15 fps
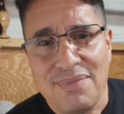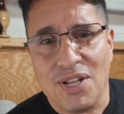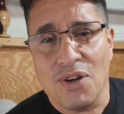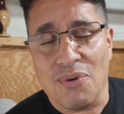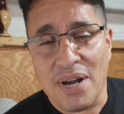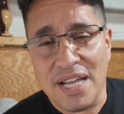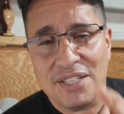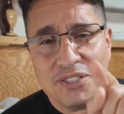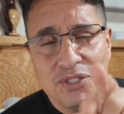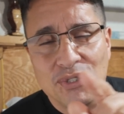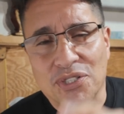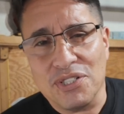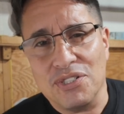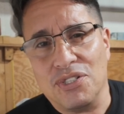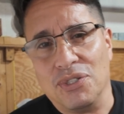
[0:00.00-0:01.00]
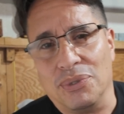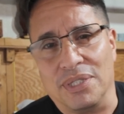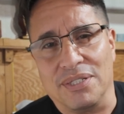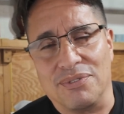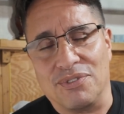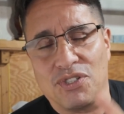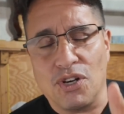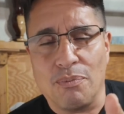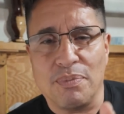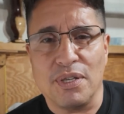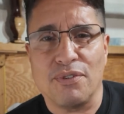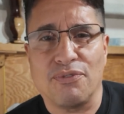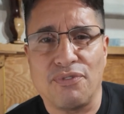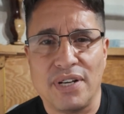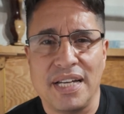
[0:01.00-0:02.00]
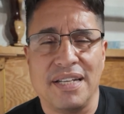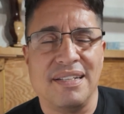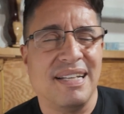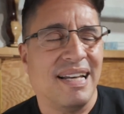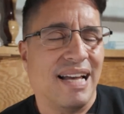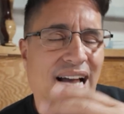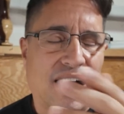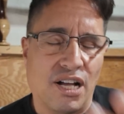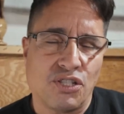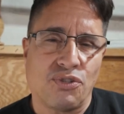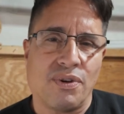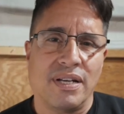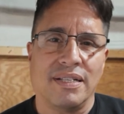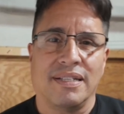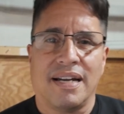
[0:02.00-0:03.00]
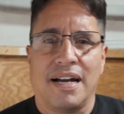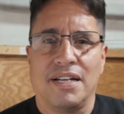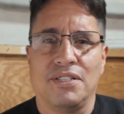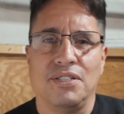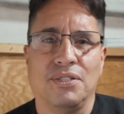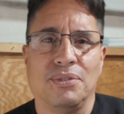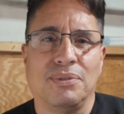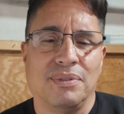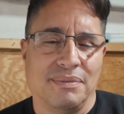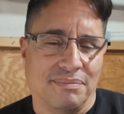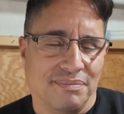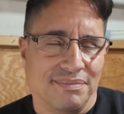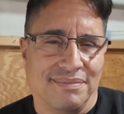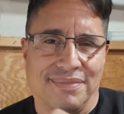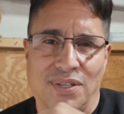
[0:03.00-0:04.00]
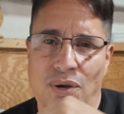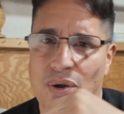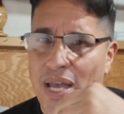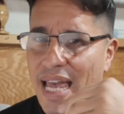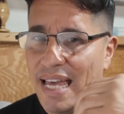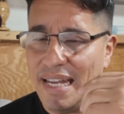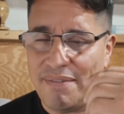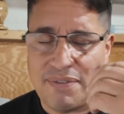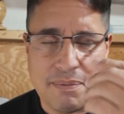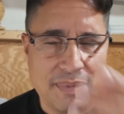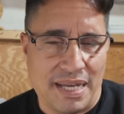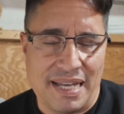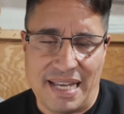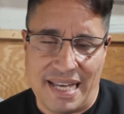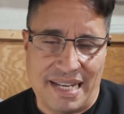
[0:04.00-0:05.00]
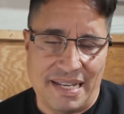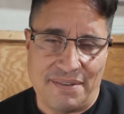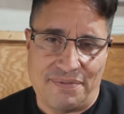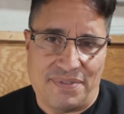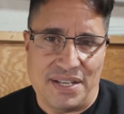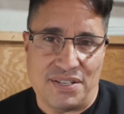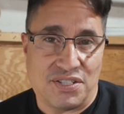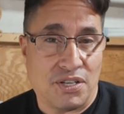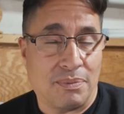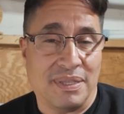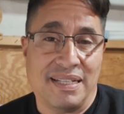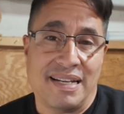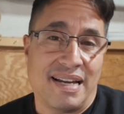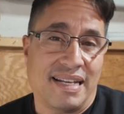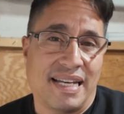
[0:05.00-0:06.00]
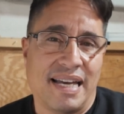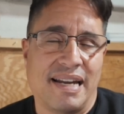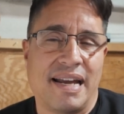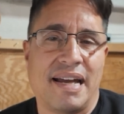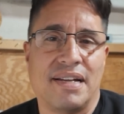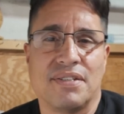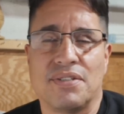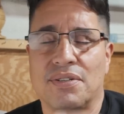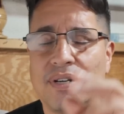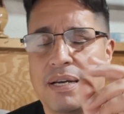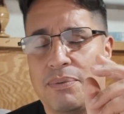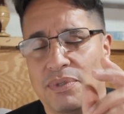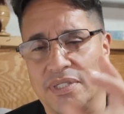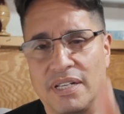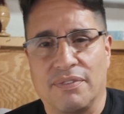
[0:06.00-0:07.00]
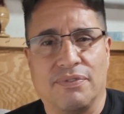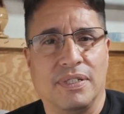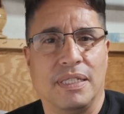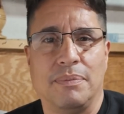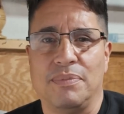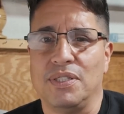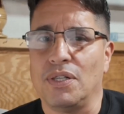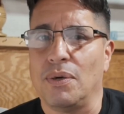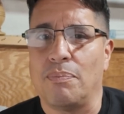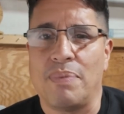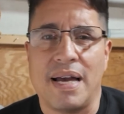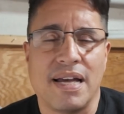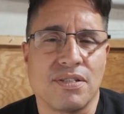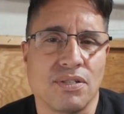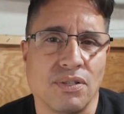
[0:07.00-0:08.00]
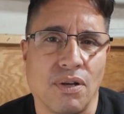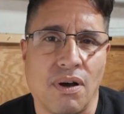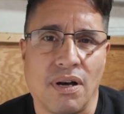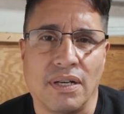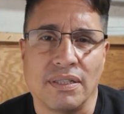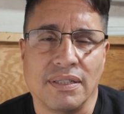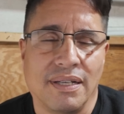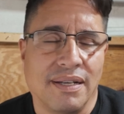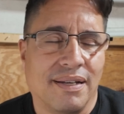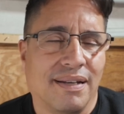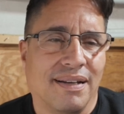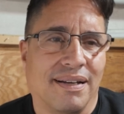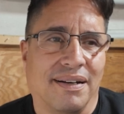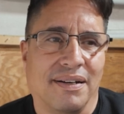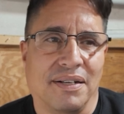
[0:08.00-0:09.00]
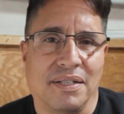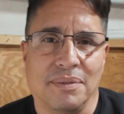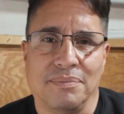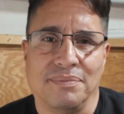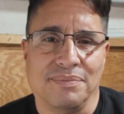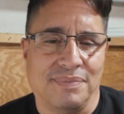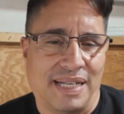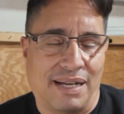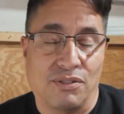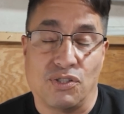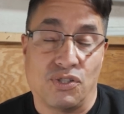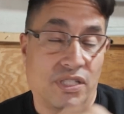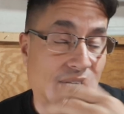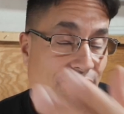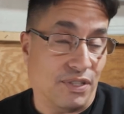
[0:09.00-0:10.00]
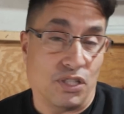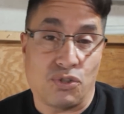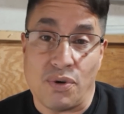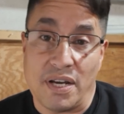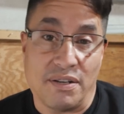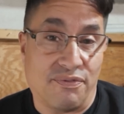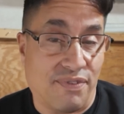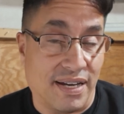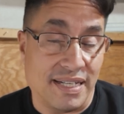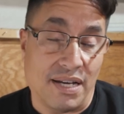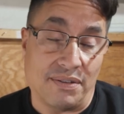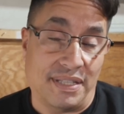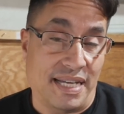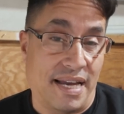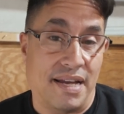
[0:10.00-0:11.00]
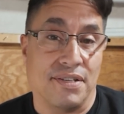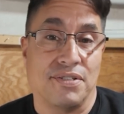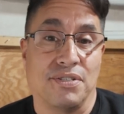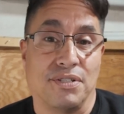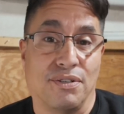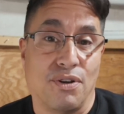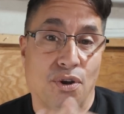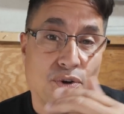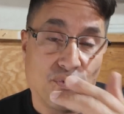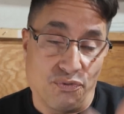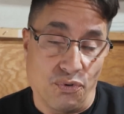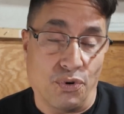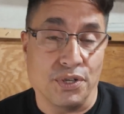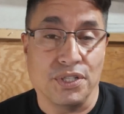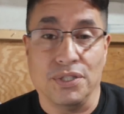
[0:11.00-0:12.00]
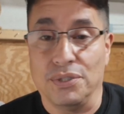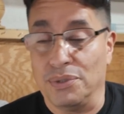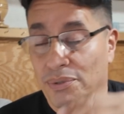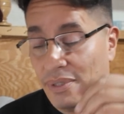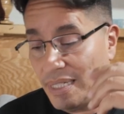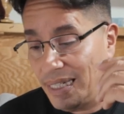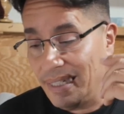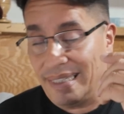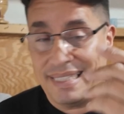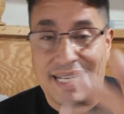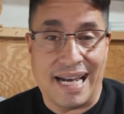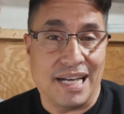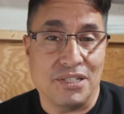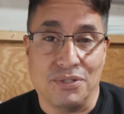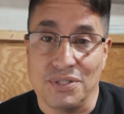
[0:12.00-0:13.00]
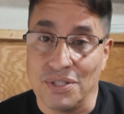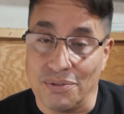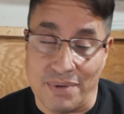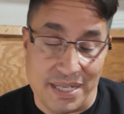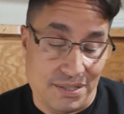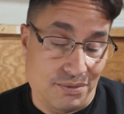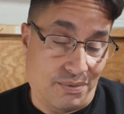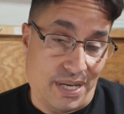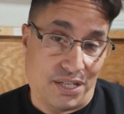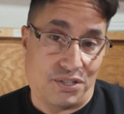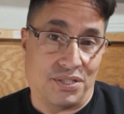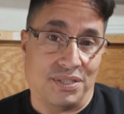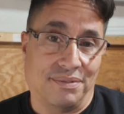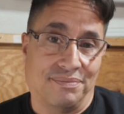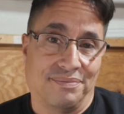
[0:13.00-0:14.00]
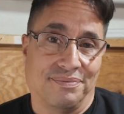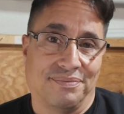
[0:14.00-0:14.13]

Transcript: All right? You can do it. Don't be afraid. I'll try to guide you. And if there's something that I can't answer, I will definitely, you know, pass along. I'll definitely try to find out the answer for you, guide you in the right direction.